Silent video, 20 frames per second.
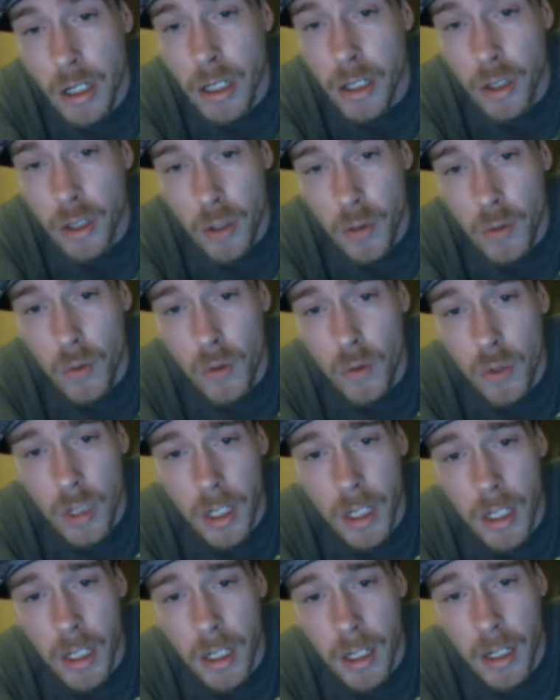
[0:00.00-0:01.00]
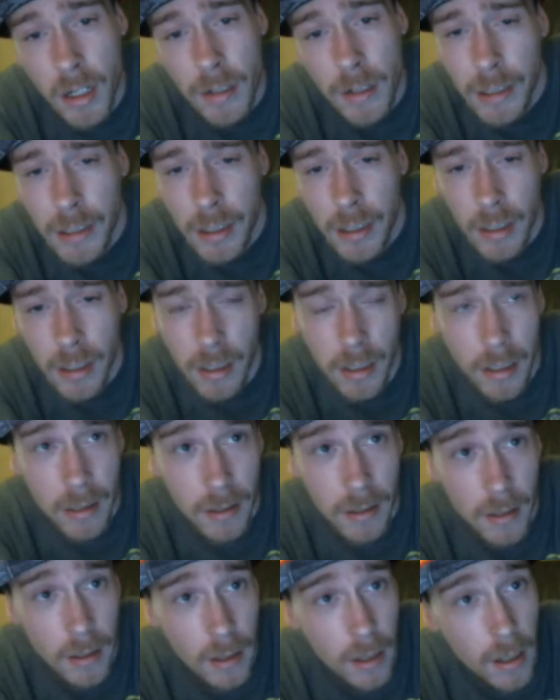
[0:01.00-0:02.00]
use in
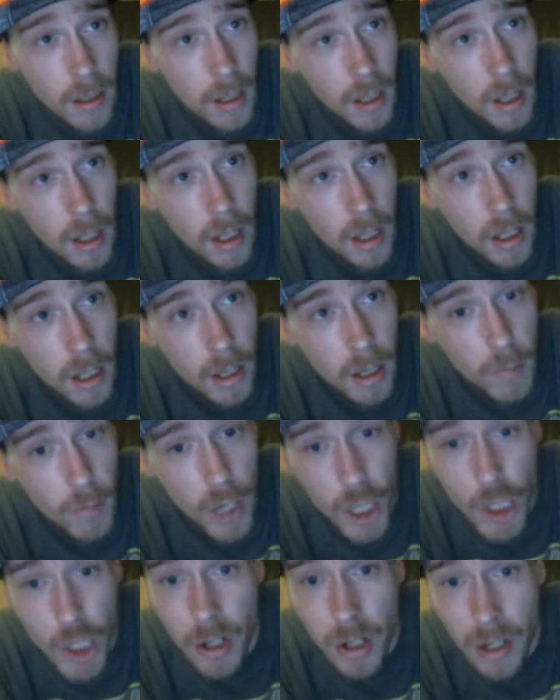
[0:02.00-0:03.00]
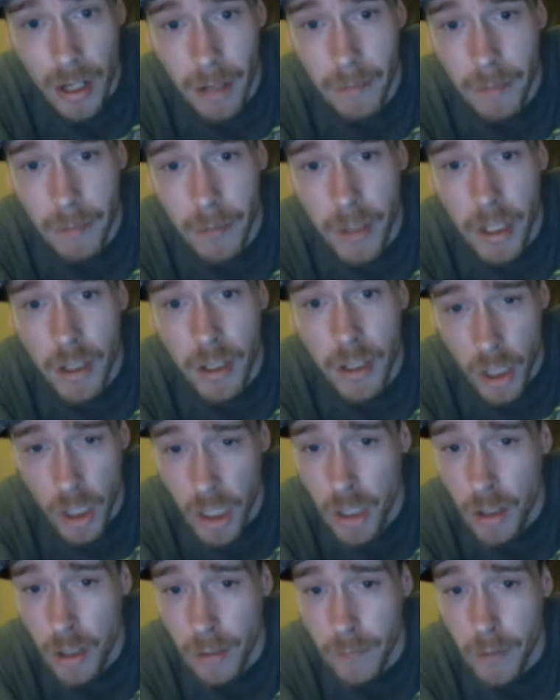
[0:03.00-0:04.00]
the BioShock Infinite
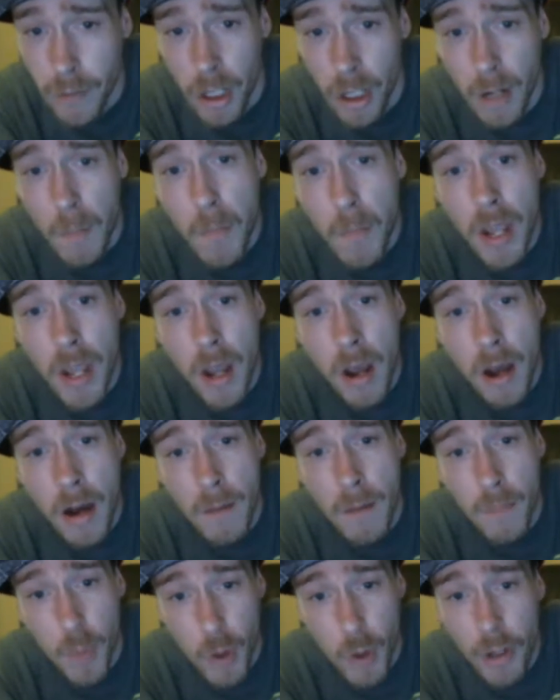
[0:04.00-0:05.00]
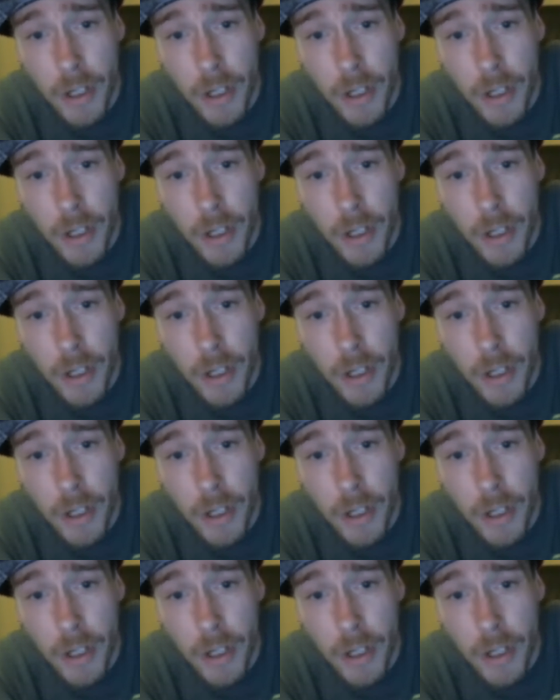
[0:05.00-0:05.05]
Siege of Columbia board